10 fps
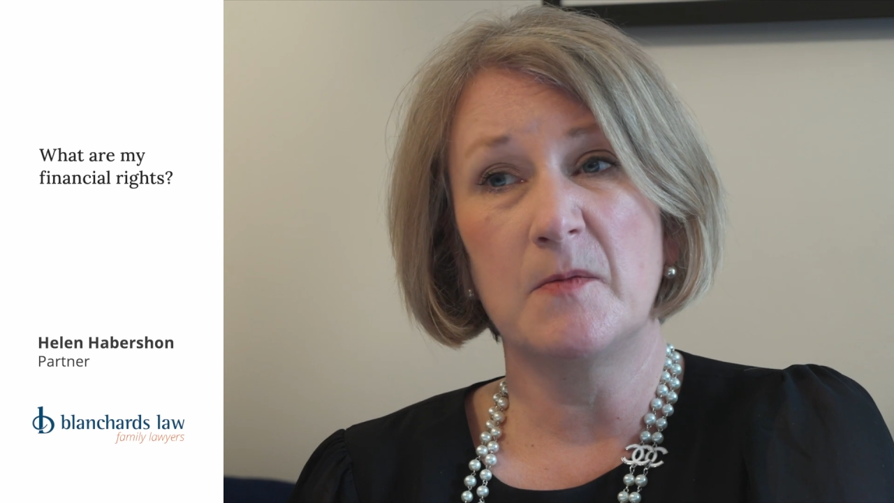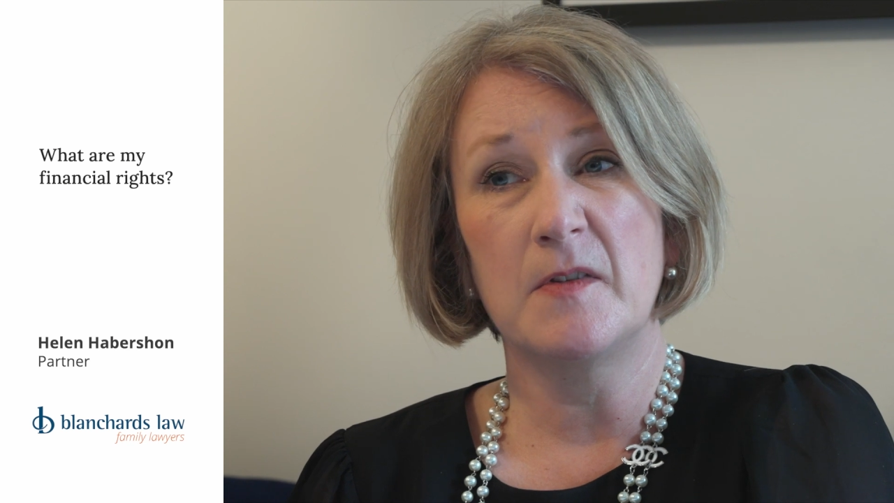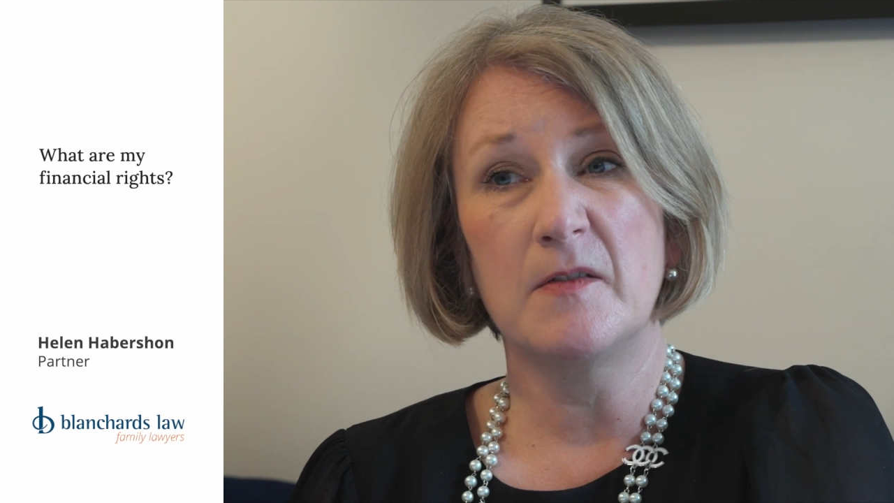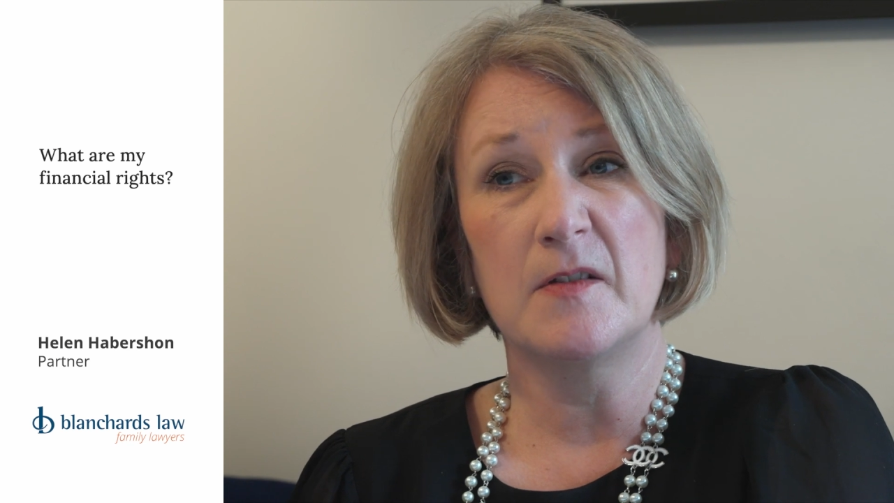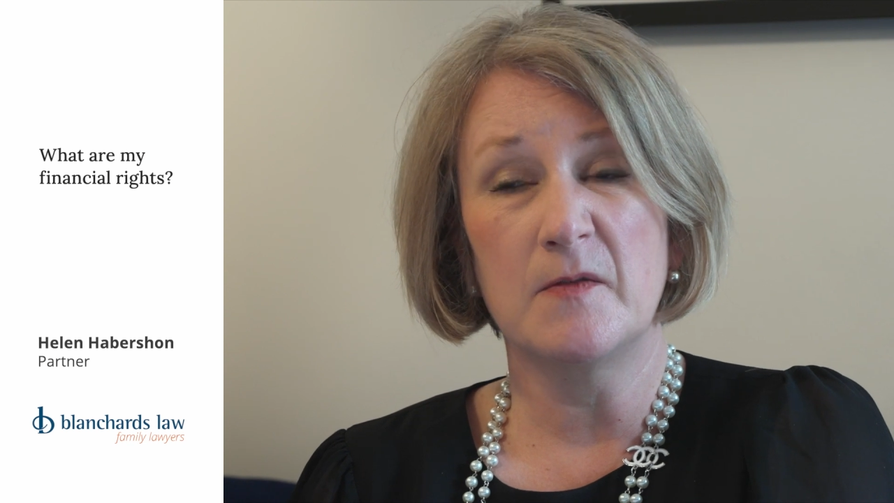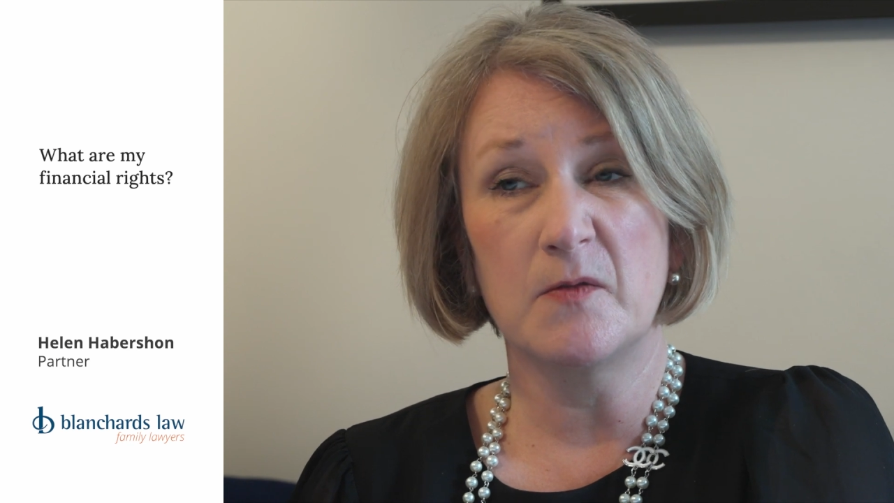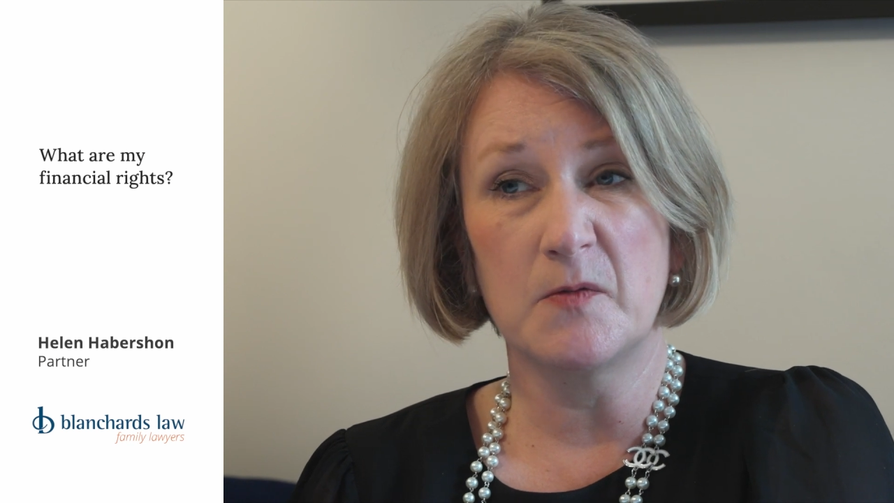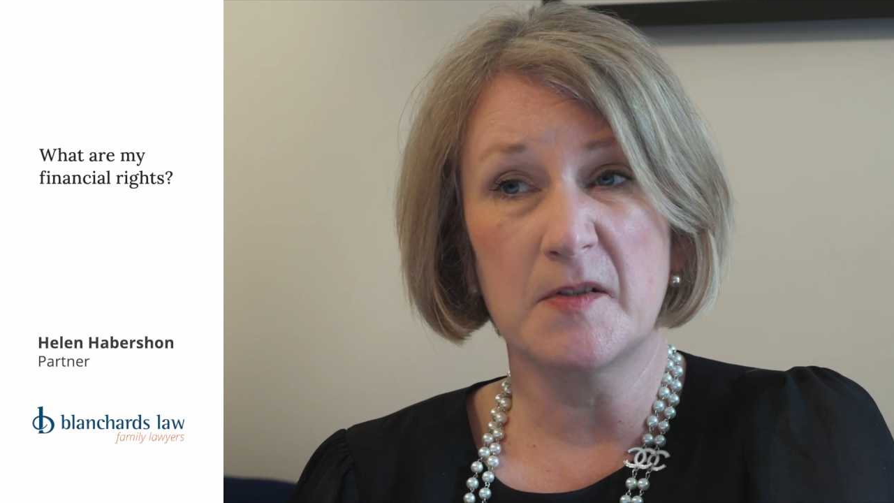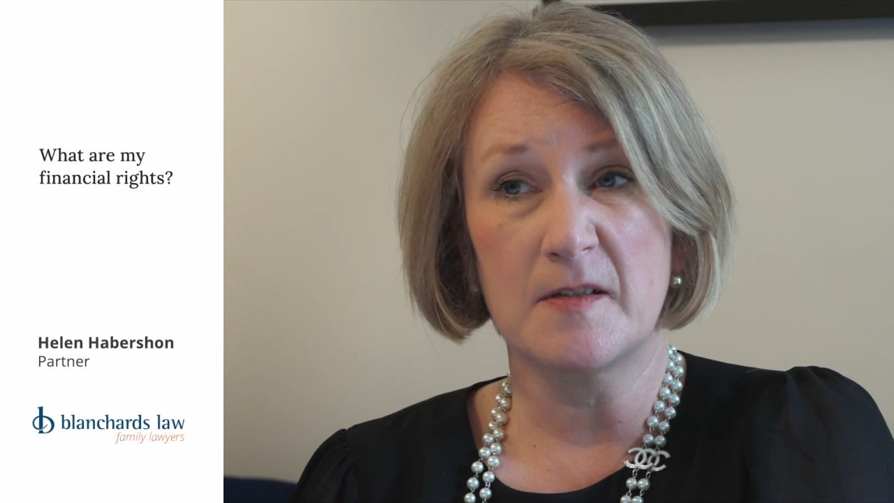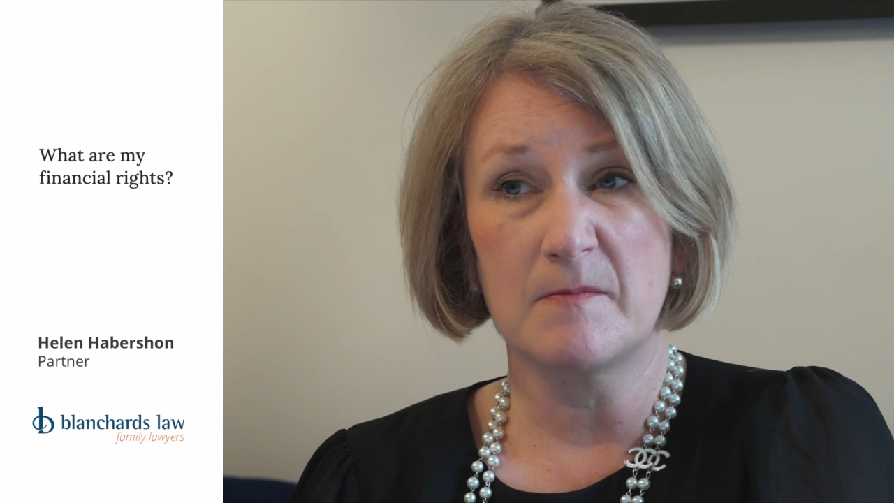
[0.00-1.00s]
within the
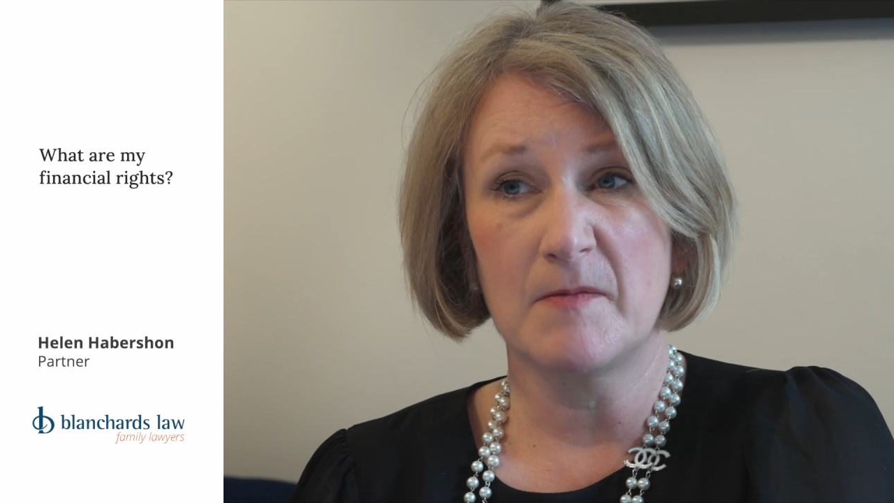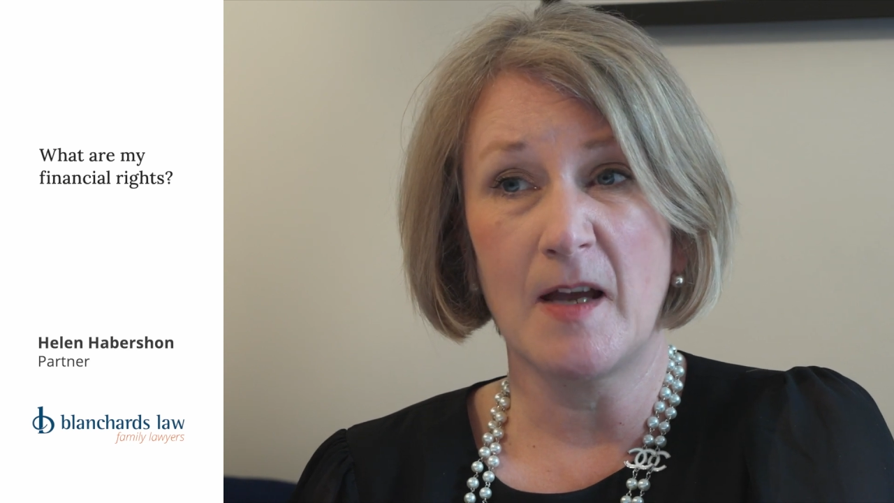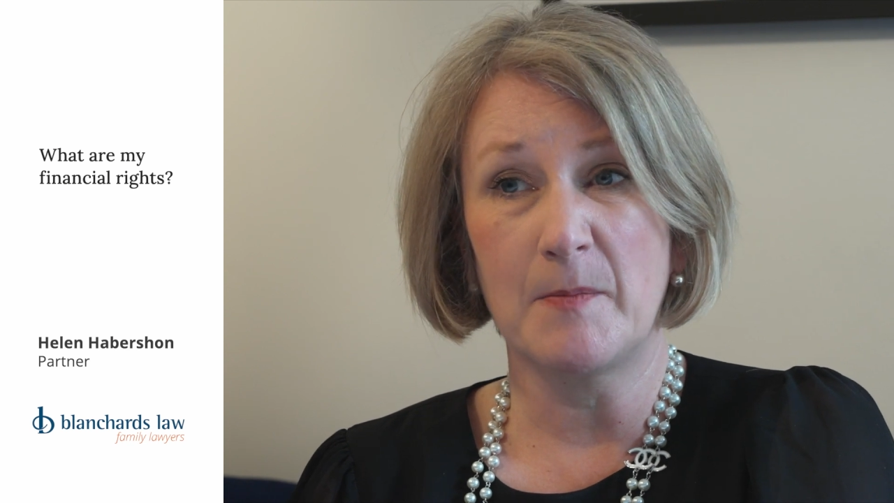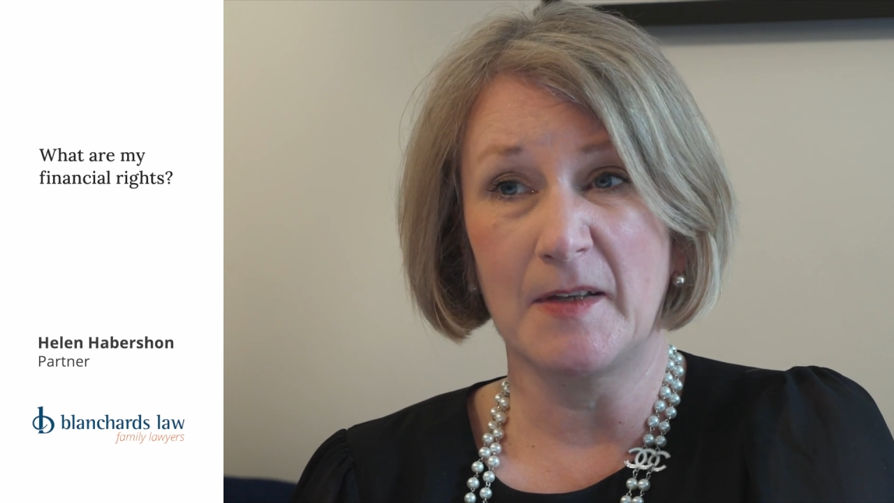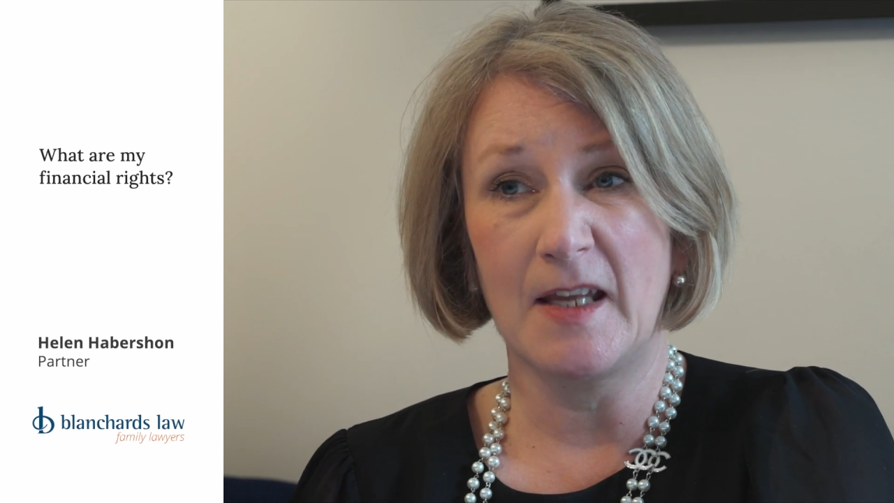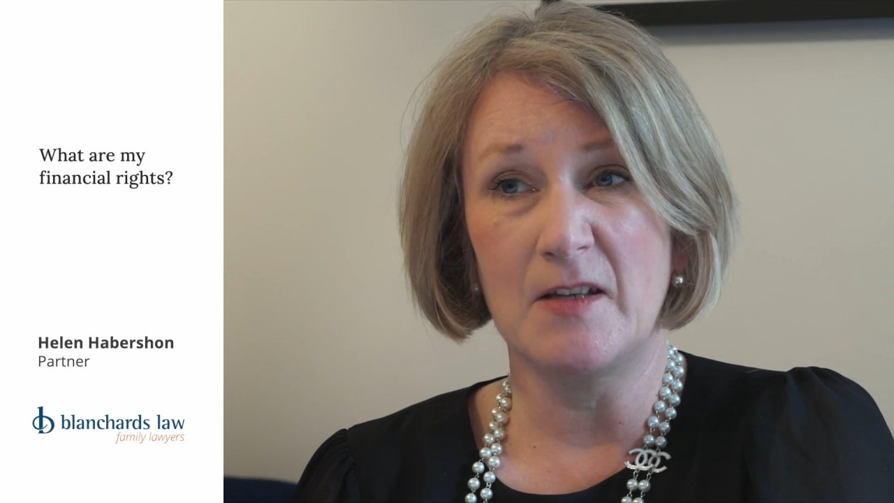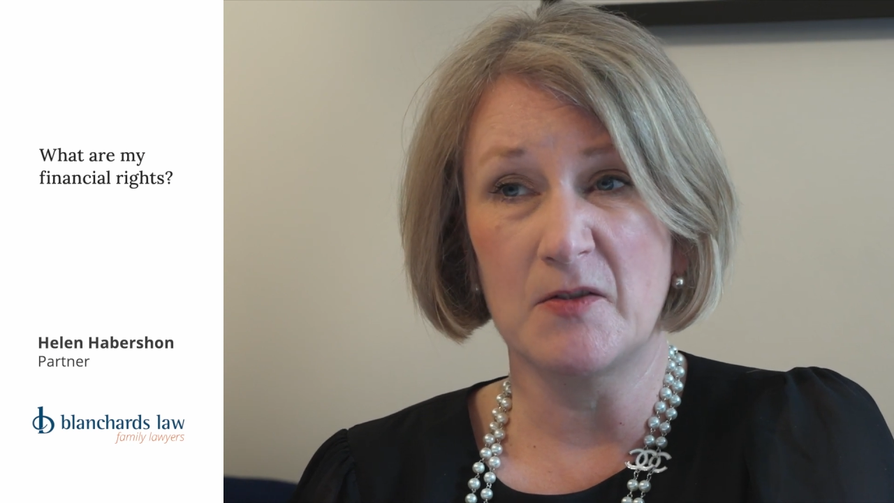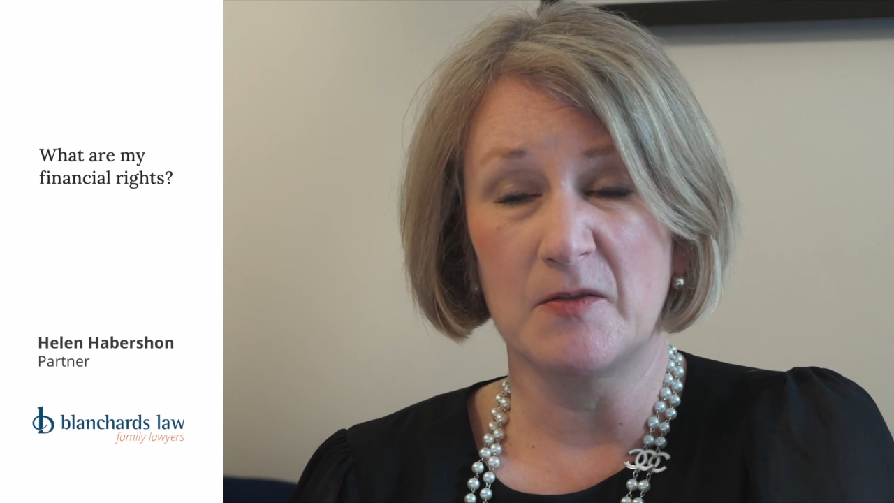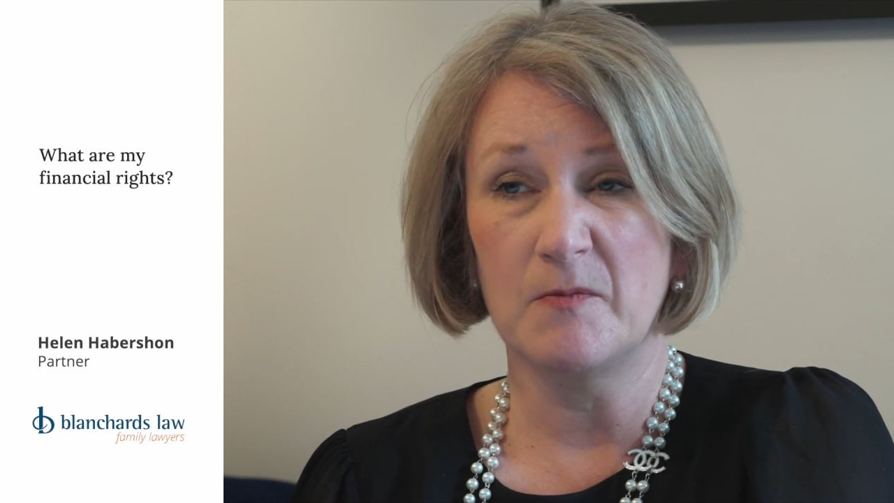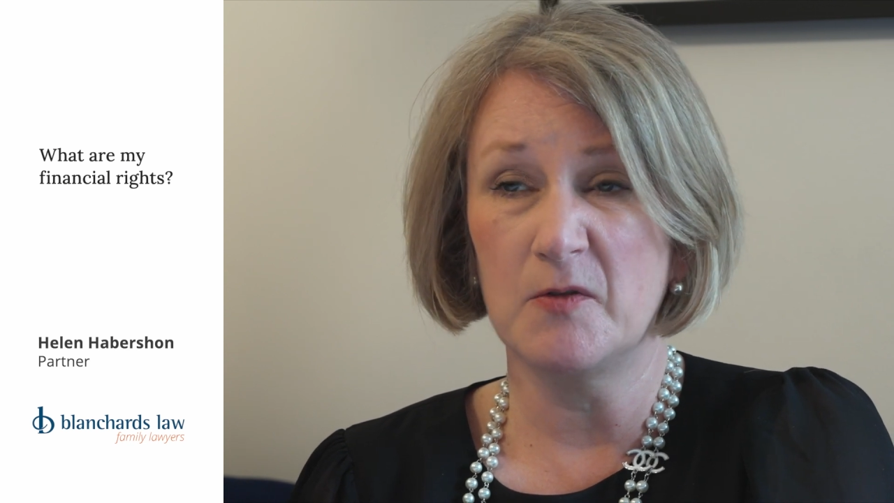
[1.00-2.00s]
divorce application,